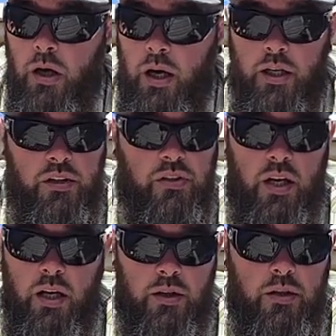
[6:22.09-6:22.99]
And it
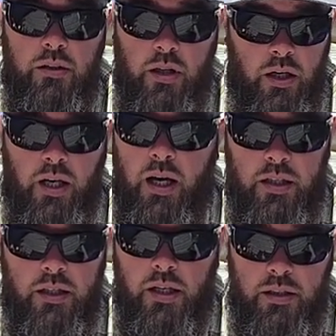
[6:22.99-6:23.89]
stayed on there until I got in
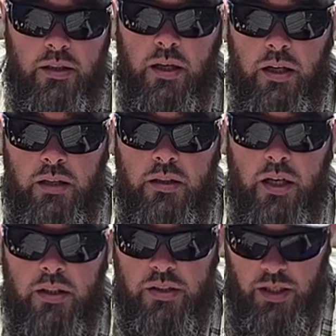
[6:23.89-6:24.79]
the tent and
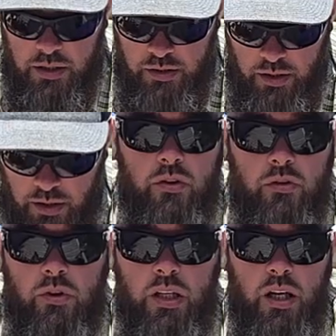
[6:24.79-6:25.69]
got changed.
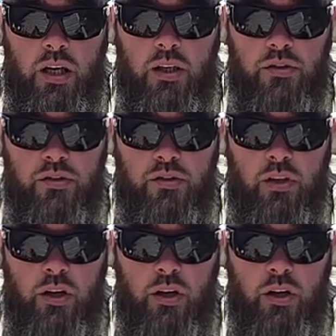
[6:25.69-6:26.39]
3 days